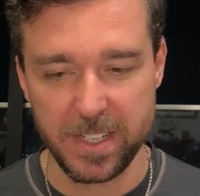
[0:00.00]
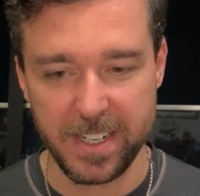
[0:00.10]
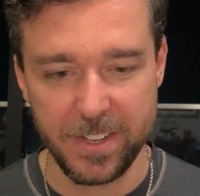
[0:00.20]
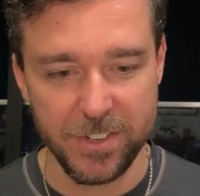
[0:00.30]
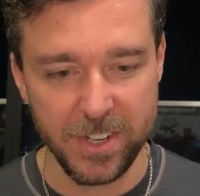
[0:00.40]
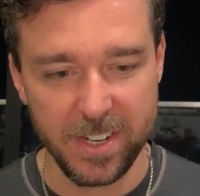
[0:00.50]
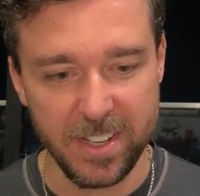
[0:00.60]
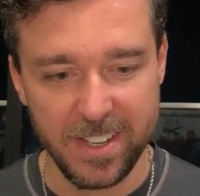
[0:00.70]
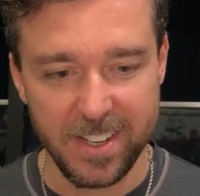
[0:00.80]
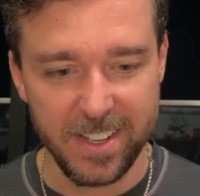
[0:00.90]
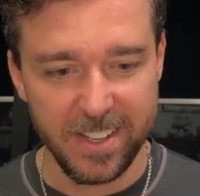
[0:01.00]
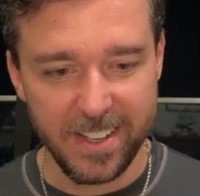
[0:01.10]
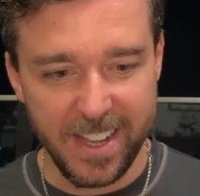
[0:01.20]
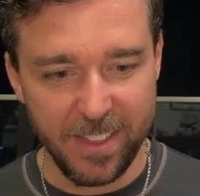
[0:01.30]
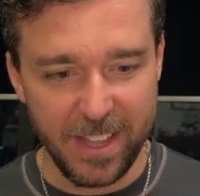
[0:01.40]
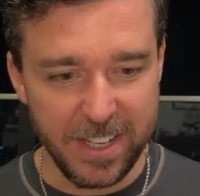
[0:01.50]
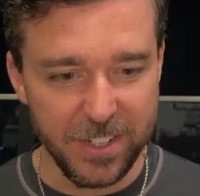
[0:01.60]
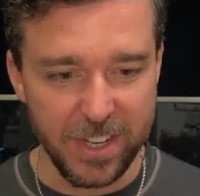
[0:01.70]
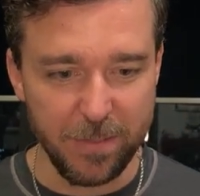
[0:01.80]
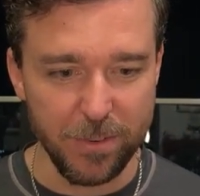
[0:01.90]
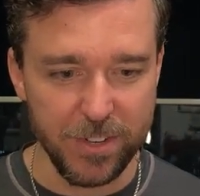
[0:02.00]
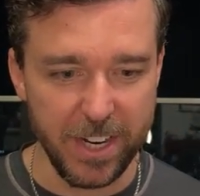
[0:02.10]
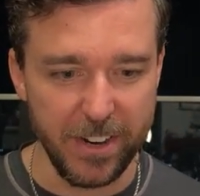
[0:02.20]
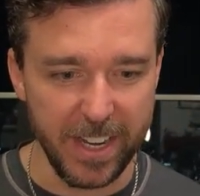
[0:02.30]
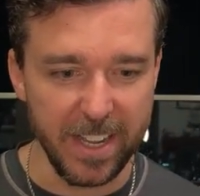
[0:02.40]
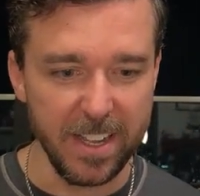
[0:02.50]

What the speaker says: attention. Yeah, thanks, Jean, for sharing.